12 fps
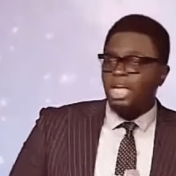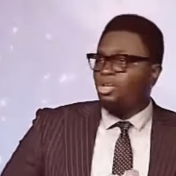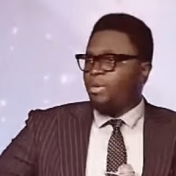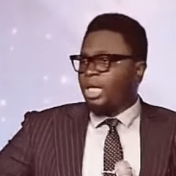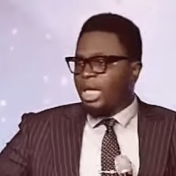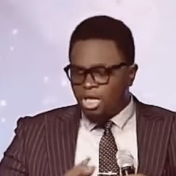
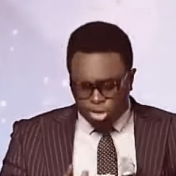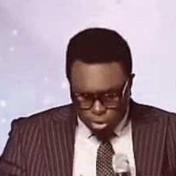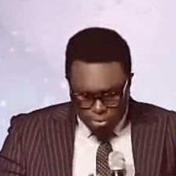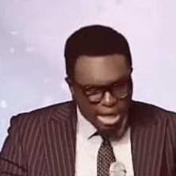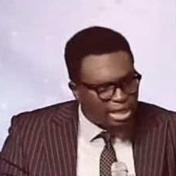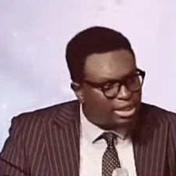and you begin
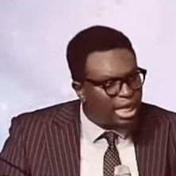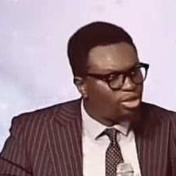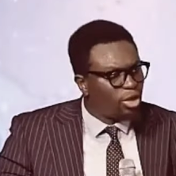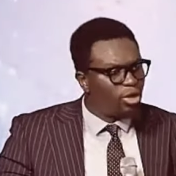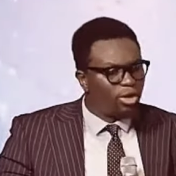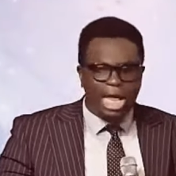to
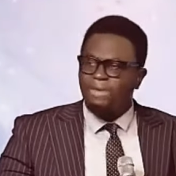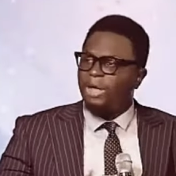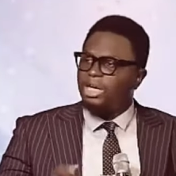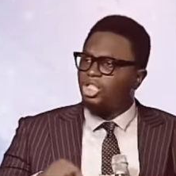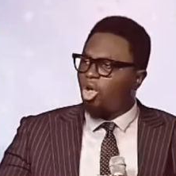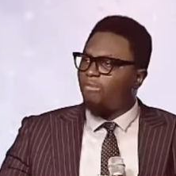meditate on your
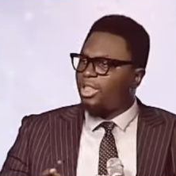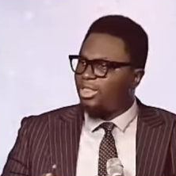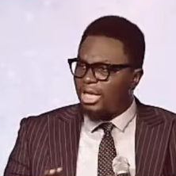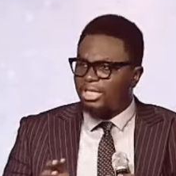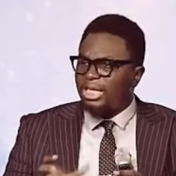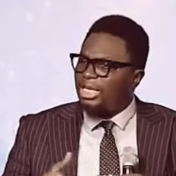life and discover
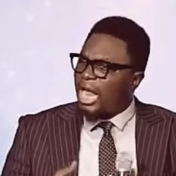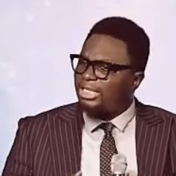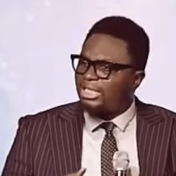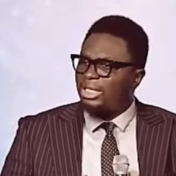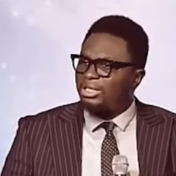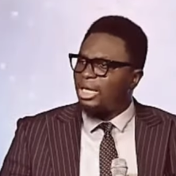that in
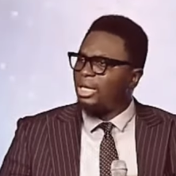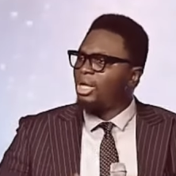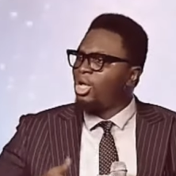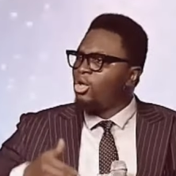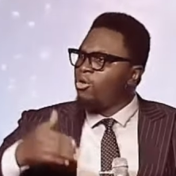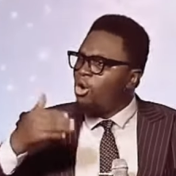that
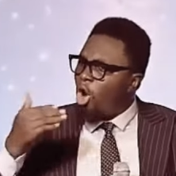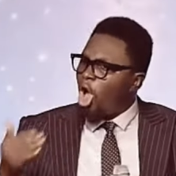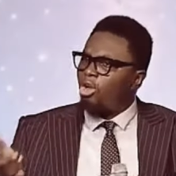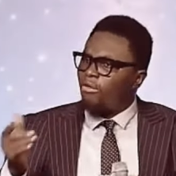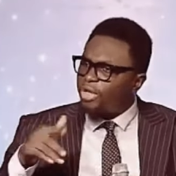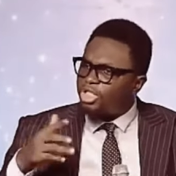season,
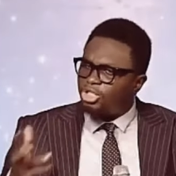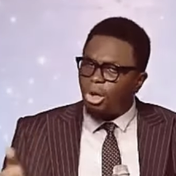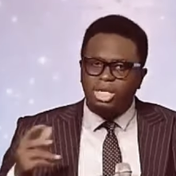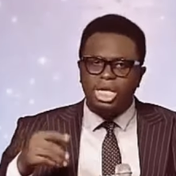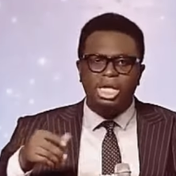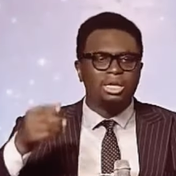all of a
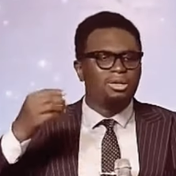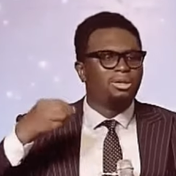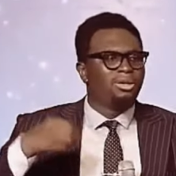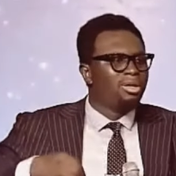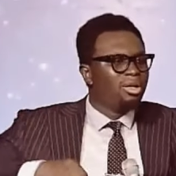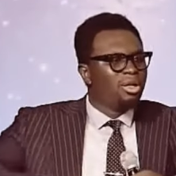
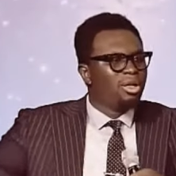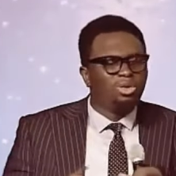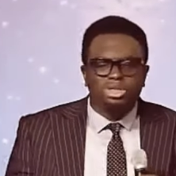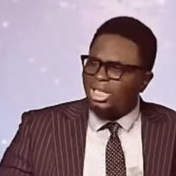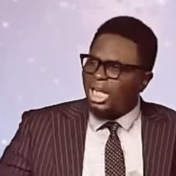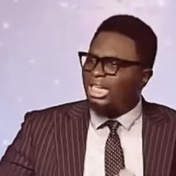sudden,
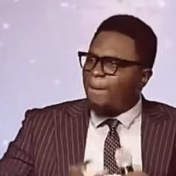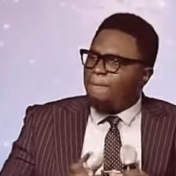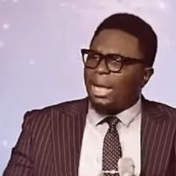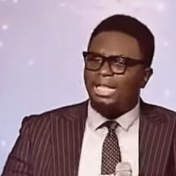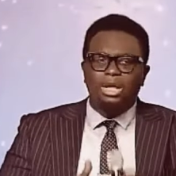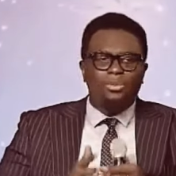you
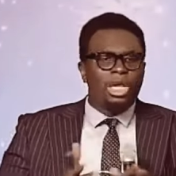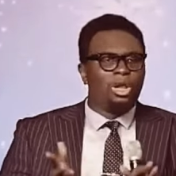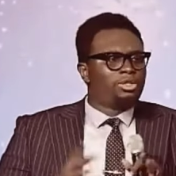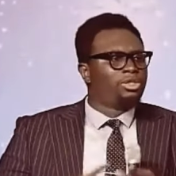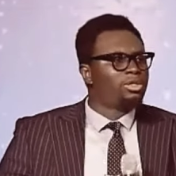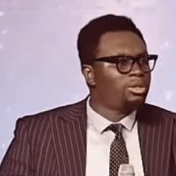started battling with
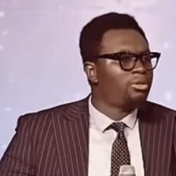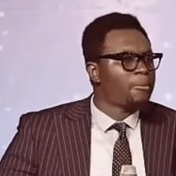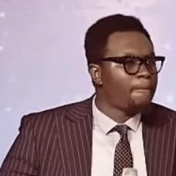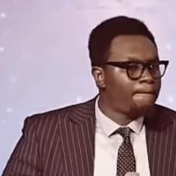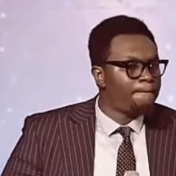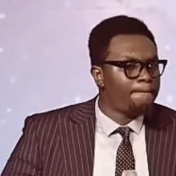lust?
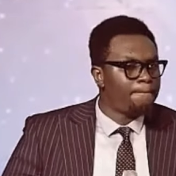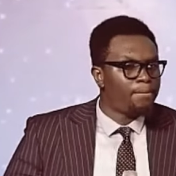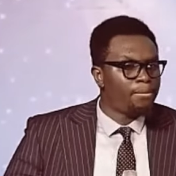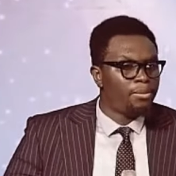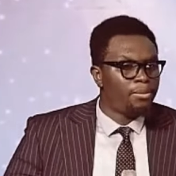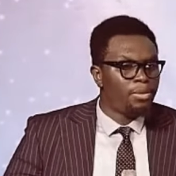
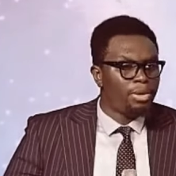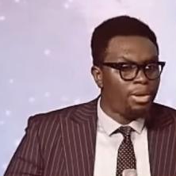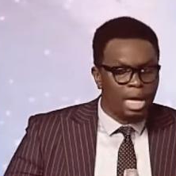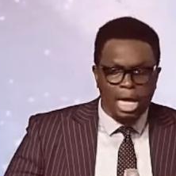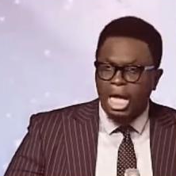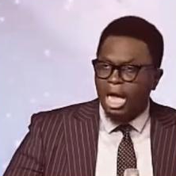
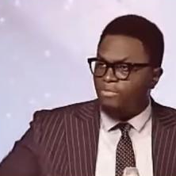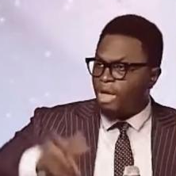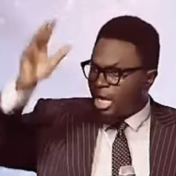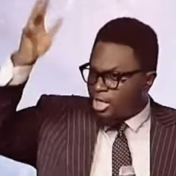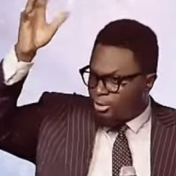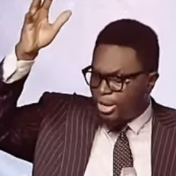Have
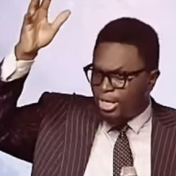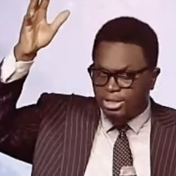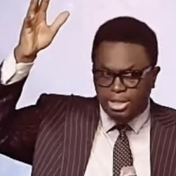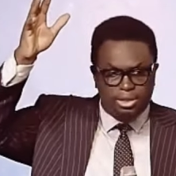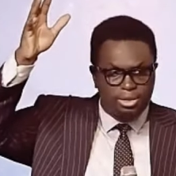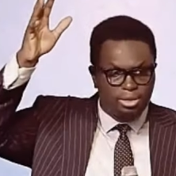you ever
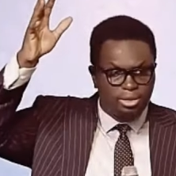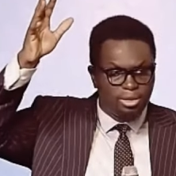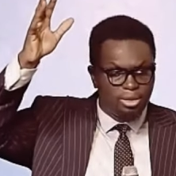experienced it?